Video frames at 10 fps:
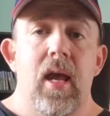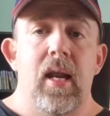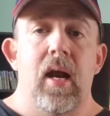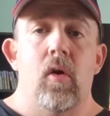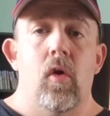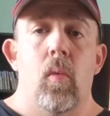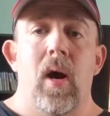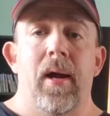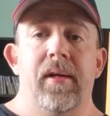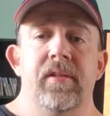And I don't know
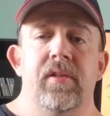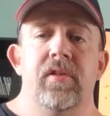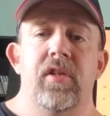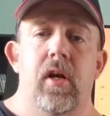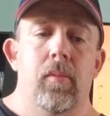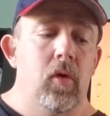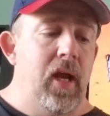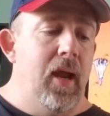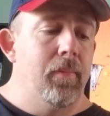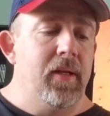why, because it's a terrible
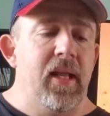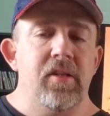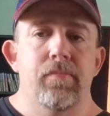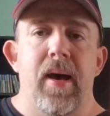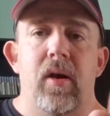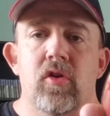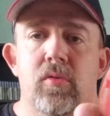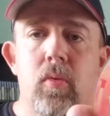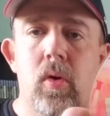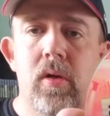game, but that's Battle
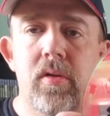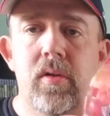Sport.